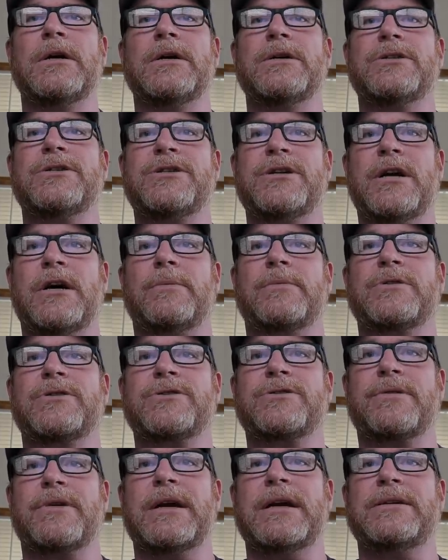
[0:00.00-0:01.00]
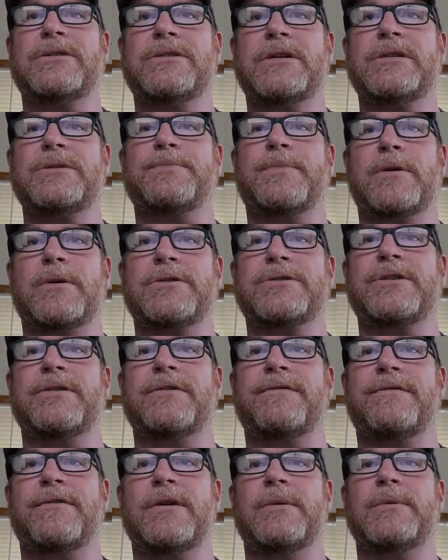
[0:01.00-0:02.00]
shall restrain such person
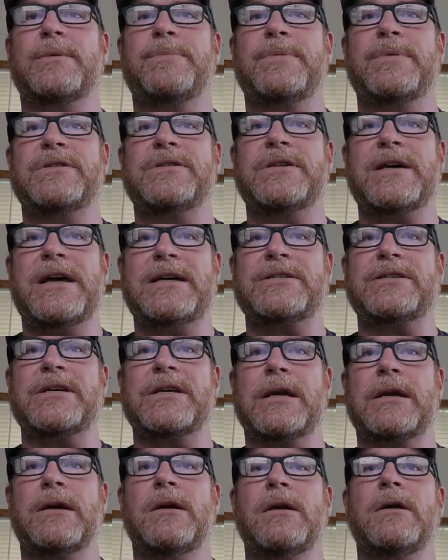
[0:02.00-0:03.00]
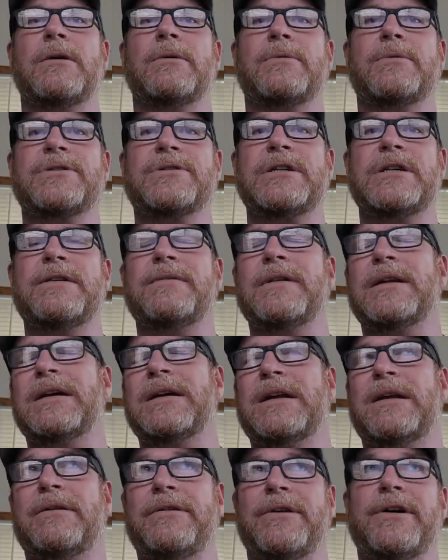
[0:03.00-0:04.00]
from the possessing, receiving. Now,
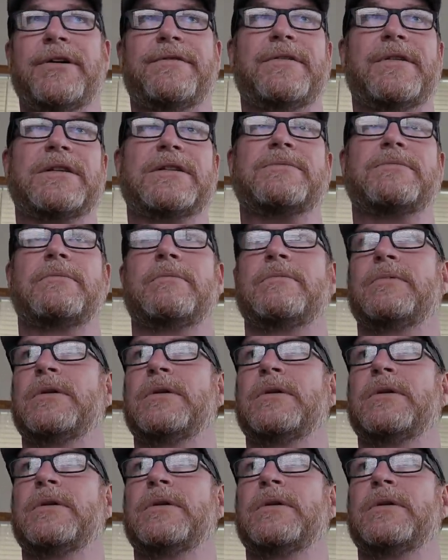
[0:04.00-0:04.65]
I don't know if that's...